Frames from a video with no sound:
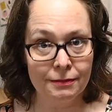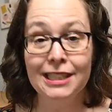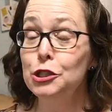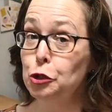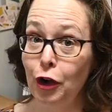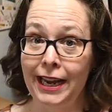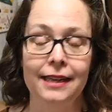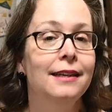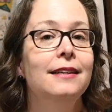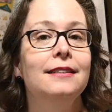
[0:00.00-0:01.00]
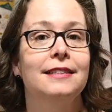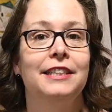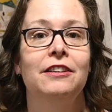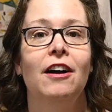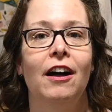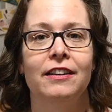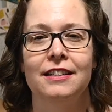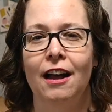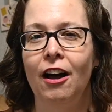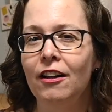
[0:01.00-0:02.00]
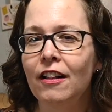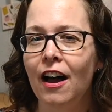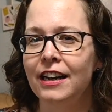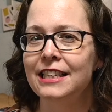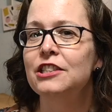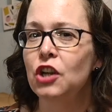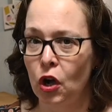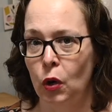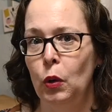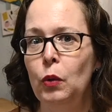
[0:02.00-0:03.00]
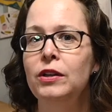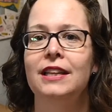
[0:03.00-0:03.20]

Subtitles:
It's great. Steel all on its own,